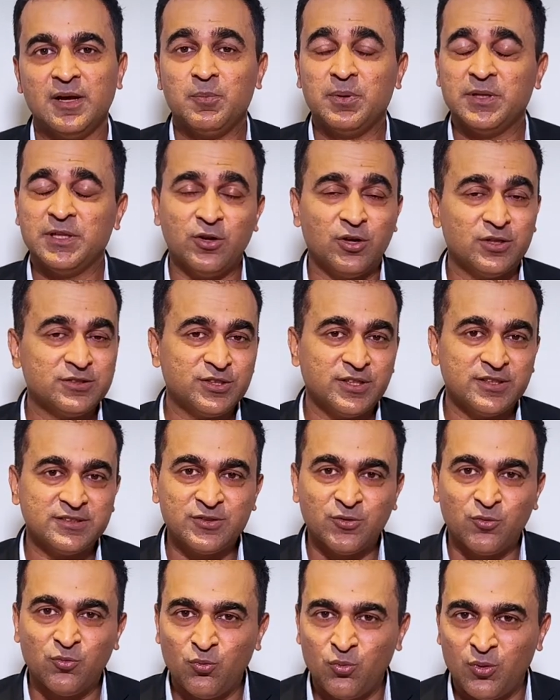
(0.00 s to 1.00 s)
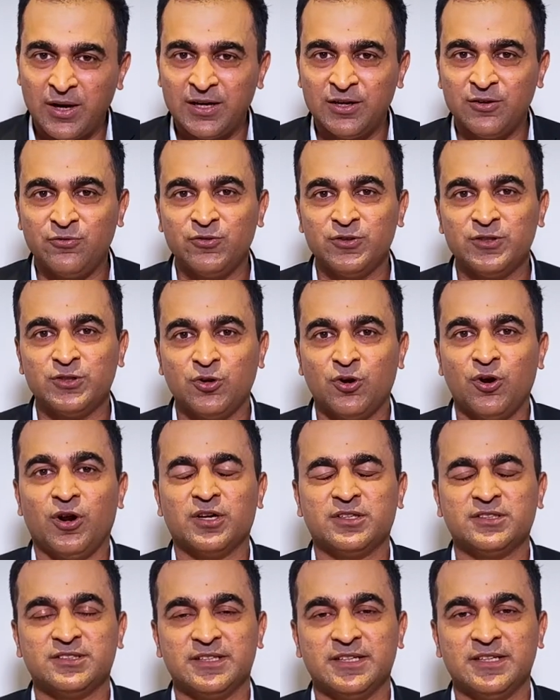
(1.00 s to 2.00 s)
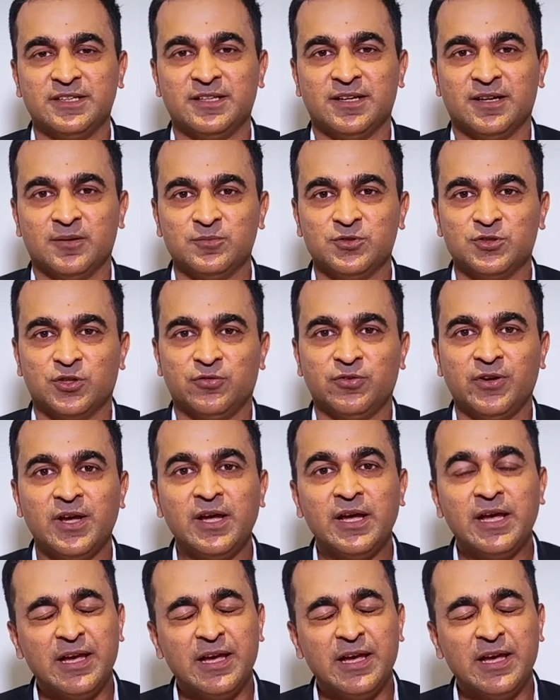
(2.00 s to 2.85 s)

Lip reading: but they also had some wonderful thoughts in terms of